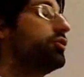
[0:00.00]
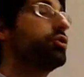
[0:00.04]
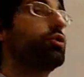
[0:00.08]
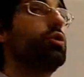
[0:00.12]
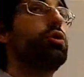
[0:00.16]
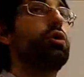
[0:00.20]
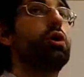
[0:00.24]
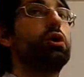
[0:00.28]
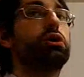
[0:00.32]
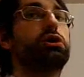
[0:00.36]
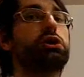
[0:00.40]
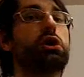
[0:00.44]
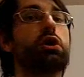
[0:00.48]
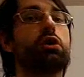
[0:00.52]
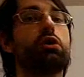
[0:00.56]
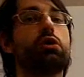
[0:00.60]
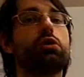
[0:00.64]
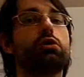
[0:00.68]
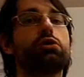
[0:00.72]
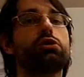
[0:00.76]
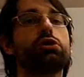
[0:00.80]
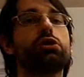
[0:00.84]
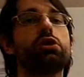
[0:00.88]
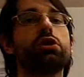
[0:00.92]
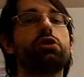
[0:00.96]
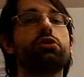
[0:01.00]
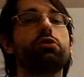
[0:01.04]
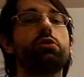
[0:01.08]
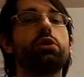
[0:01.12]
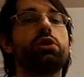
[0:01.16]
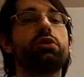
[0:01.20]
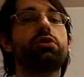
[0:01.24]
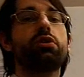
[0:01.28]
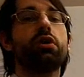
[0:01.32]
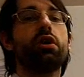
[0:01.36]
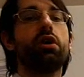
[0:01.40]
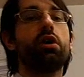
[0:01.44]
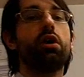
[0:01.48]
school closure, you usually do
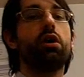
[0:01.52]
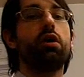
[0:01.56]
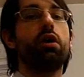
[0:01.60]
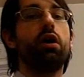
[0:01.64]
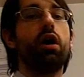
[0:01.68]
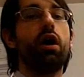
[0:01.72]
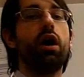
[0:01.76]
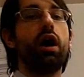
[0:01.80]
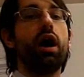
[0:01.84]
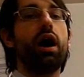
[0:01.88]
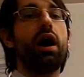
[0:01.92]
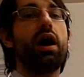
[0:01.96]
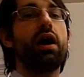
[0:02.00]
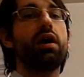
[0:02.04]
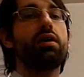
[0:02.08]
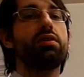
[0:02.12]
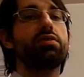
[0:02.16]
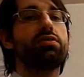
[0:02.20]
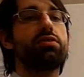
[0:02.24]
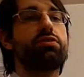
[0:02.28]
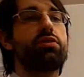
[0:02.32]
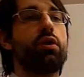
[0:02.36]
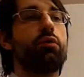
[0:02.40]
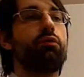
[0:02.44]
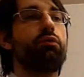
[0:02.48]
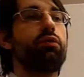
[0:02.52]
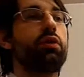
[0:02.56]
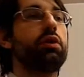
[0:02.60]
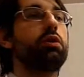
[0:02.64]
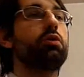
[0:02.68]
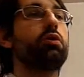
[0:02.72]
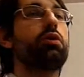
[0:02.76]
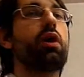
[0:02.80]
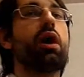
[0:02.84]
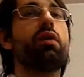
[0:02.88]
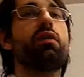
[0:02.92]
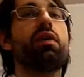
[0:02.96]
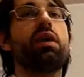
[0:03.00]
it as something
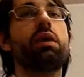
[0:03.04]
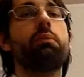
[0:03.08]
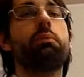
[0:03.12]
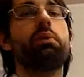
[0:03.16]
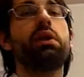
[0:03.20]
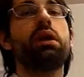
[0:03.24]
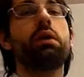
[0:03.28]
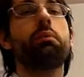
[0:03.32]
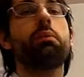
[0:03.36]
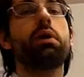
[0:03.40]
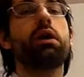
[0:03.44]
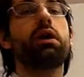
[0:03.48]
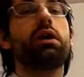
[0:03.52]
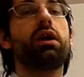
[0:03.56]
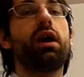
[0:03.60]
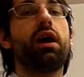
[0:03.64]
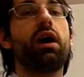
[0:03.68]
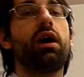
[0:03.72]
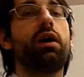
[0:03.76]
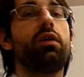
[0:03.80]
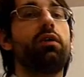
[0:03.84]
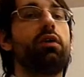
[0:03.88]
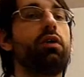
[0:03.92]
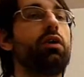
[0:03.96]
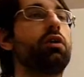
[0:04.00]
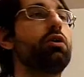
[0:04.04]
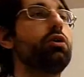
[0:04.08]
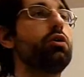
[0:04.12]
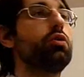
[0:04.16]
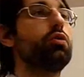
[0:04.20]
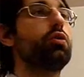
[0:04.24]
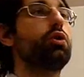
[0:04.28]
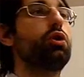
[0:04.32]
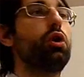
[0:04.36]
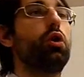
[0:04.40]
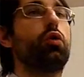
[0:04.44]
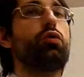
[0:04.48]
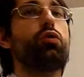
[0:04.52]
you have an epidemic and
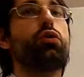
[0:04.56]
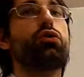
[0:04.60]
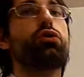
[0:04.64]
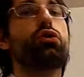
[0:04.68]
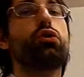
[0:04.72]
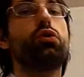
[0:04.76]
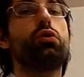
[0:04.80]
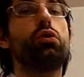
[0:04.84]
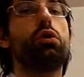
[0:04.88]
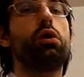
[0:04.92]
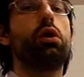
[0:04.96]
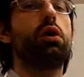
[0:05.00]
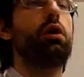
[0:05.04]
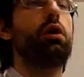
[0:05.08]
you close the school.